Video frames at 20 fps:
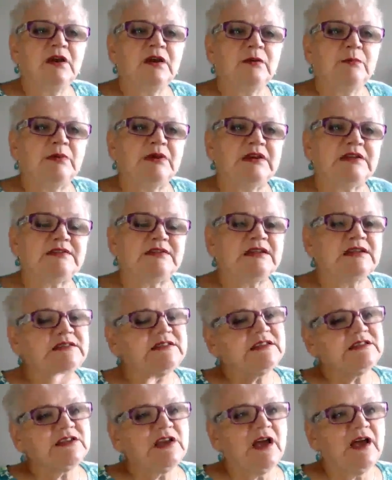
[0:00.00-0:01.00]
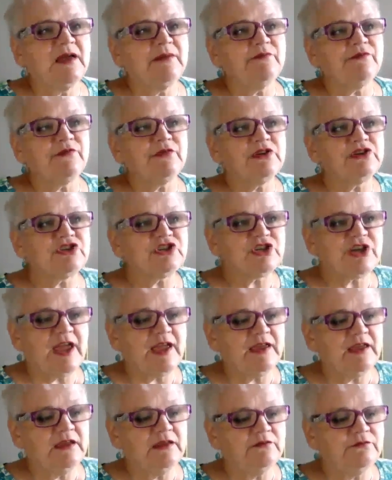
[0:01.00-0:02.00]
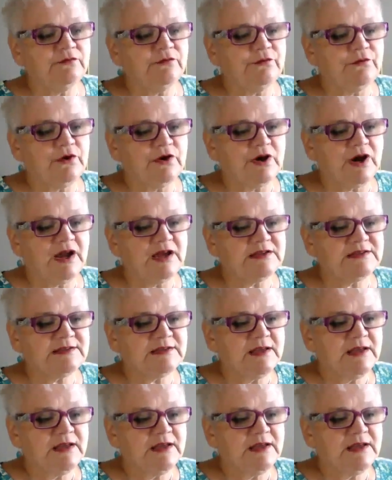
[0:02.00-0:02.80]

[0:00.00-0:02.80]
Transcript: but it's it's a time for a check-in for us